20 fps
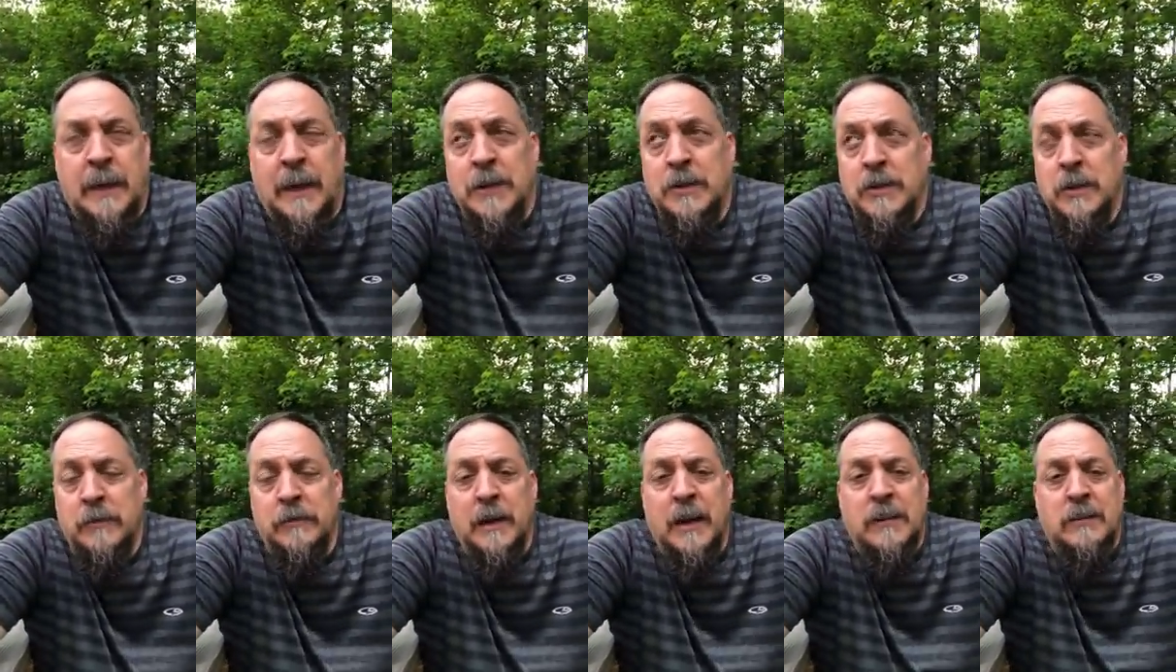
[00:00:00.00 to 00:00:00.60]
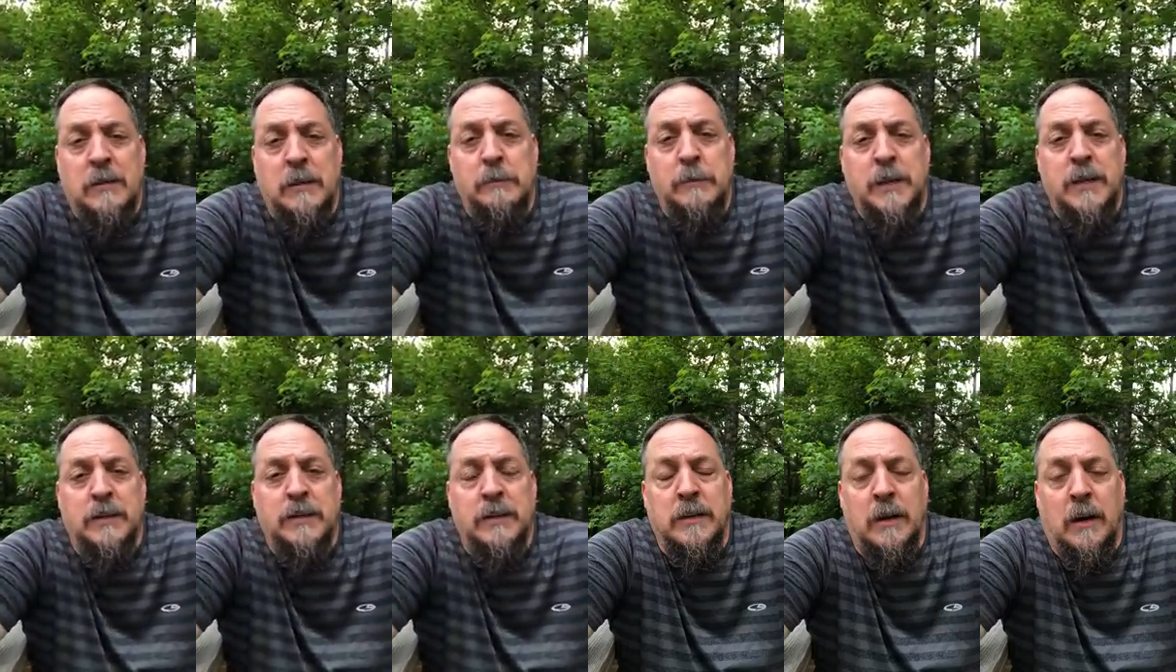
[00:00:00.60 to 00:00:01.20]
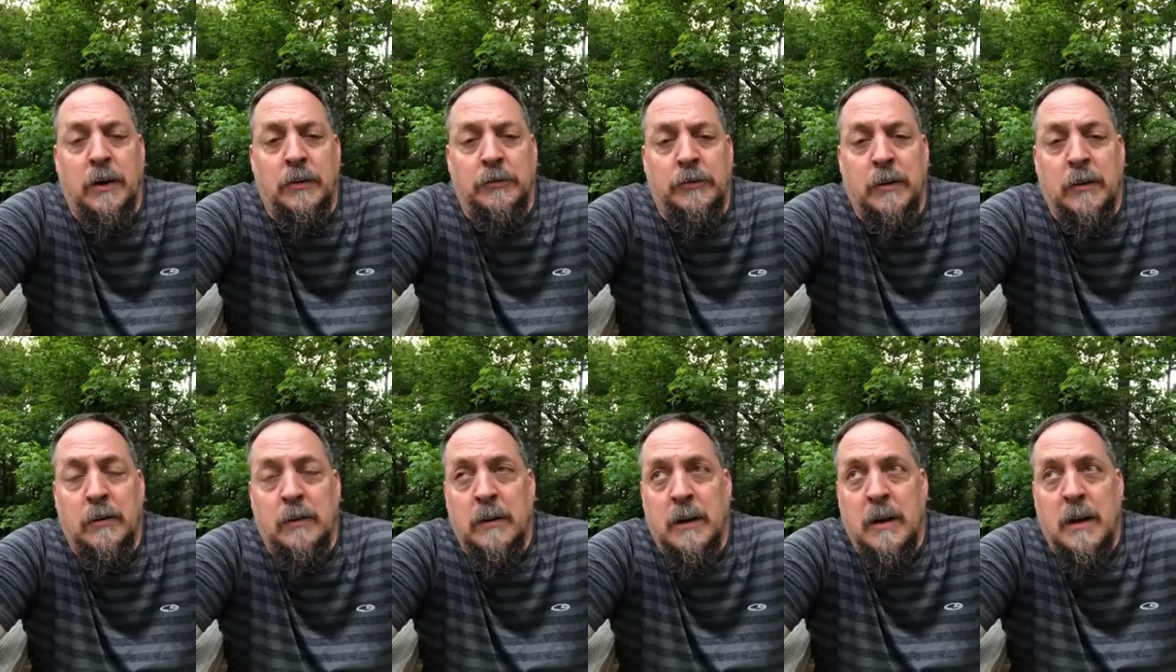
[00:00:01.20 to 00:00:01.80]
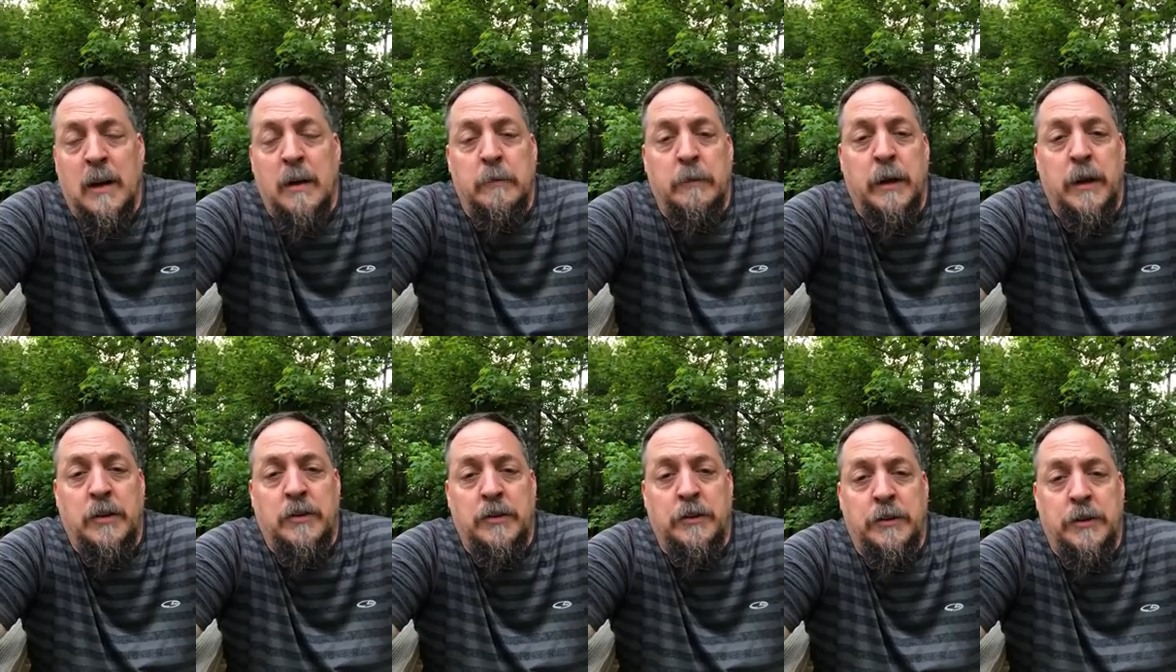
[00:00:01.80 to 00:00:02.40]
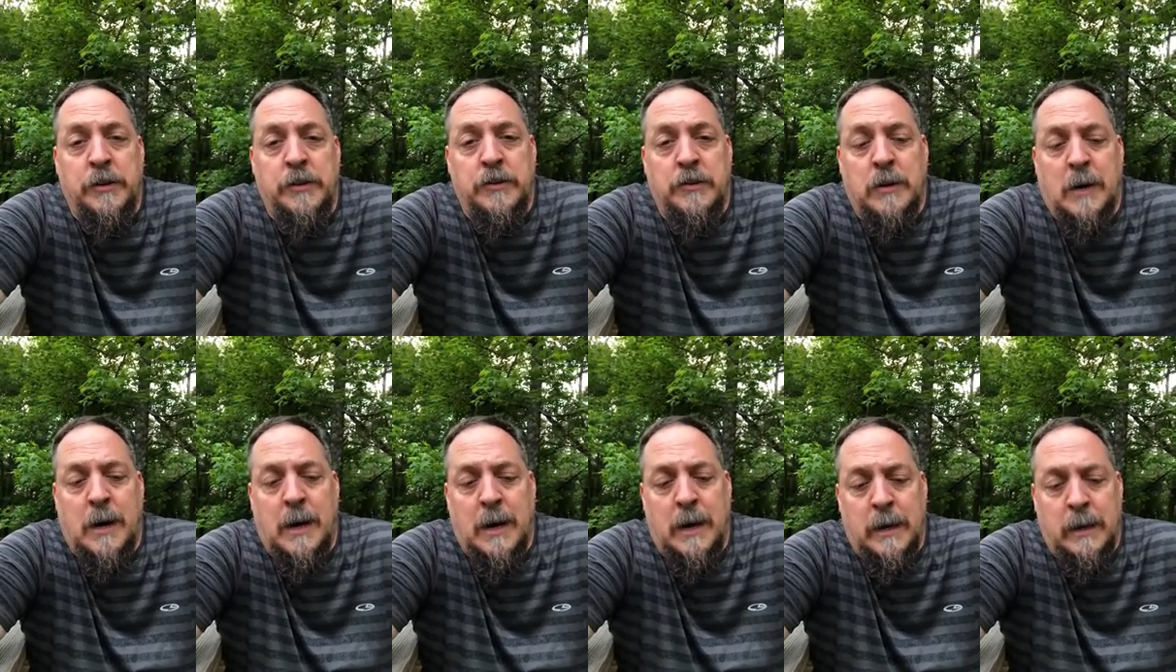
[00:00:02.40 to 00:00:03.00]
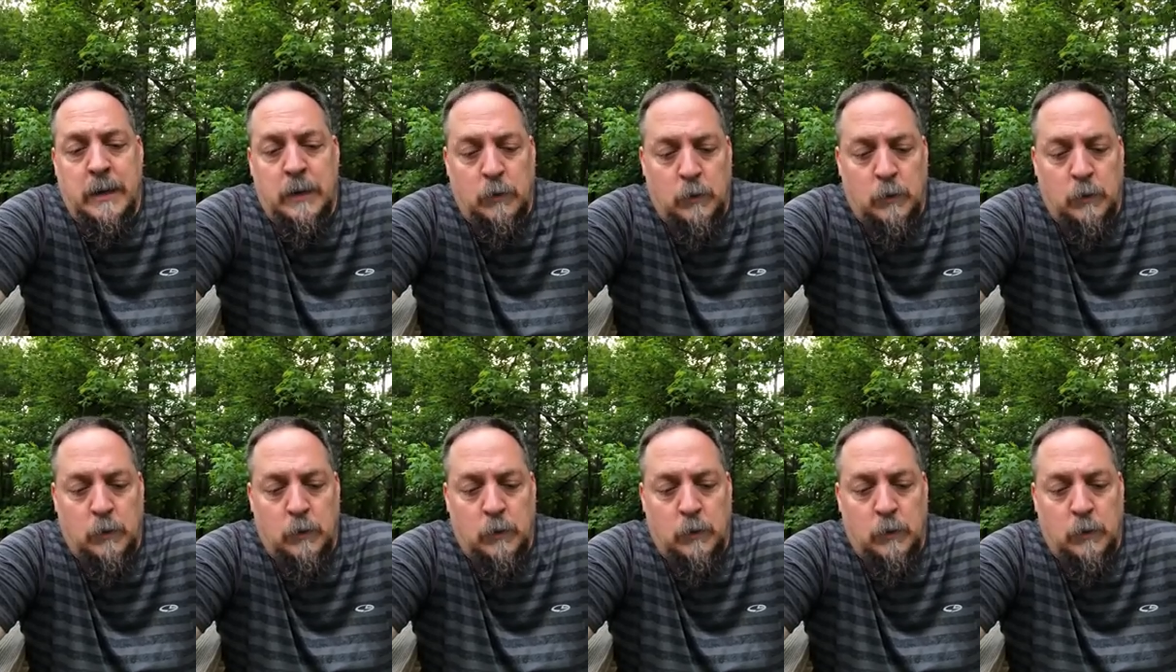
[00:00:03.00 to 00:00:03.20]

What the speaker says: I should have actually mentioned also make sure they're dry.